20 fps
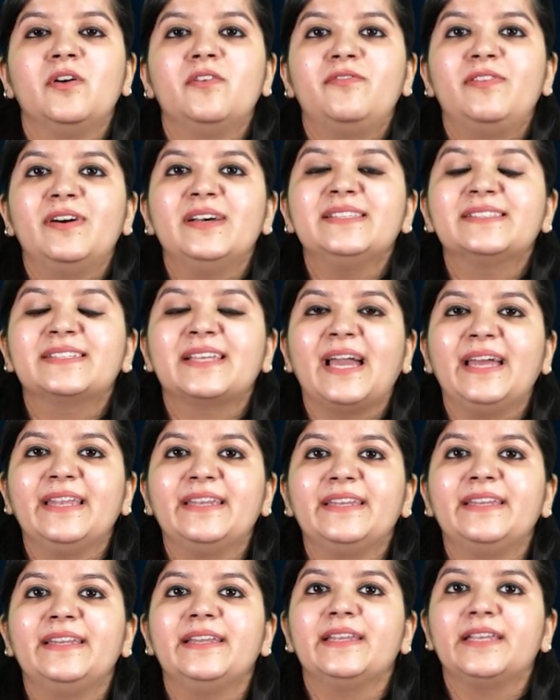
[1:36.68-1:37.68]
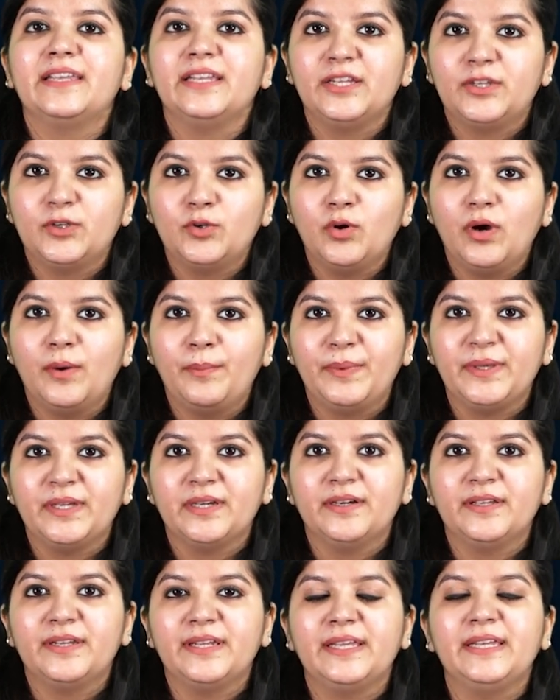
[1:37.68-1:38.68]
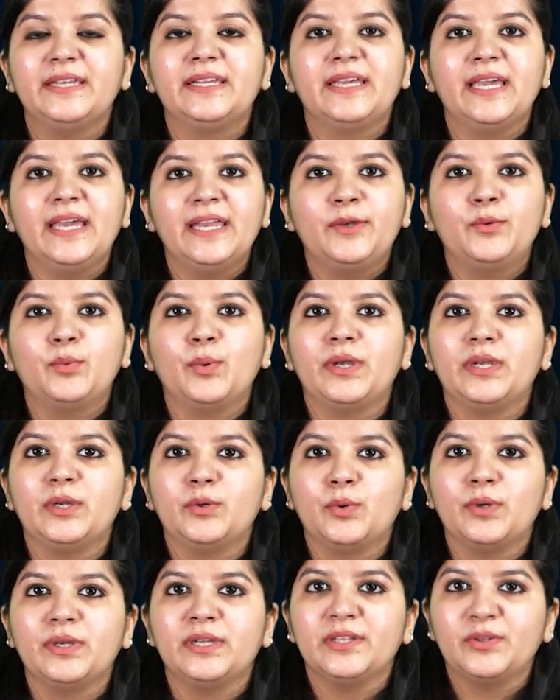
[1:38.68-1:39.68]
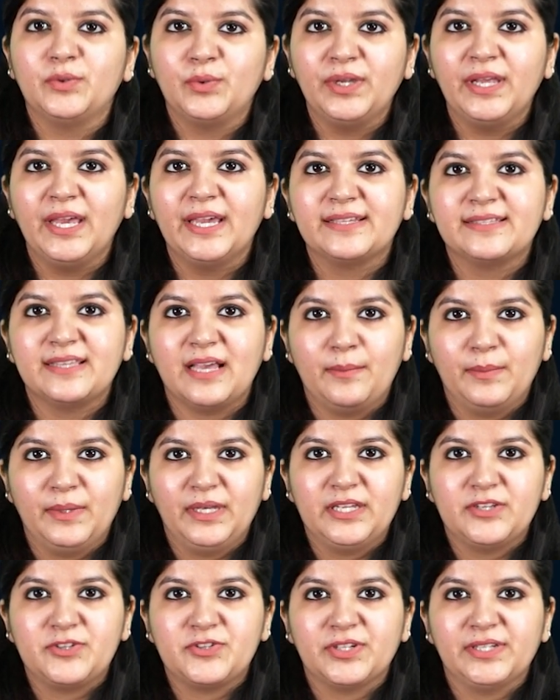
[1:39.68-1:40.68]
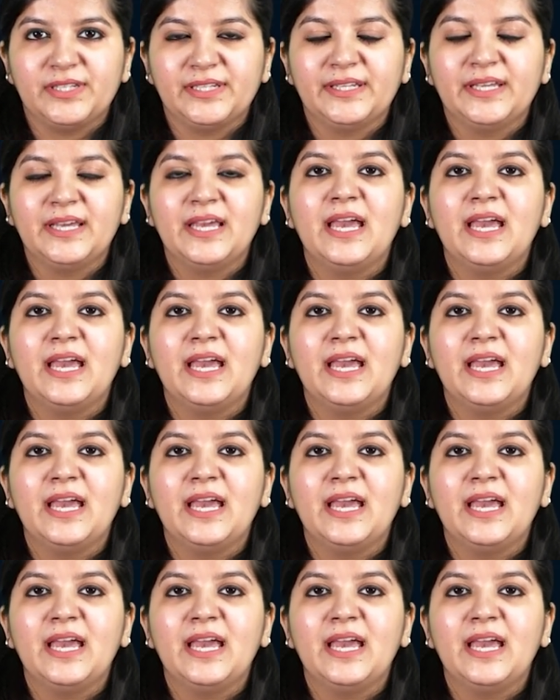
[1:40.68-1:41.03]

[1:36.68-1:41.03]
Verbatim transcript: First candidate need to appear in GATE 2023 examination.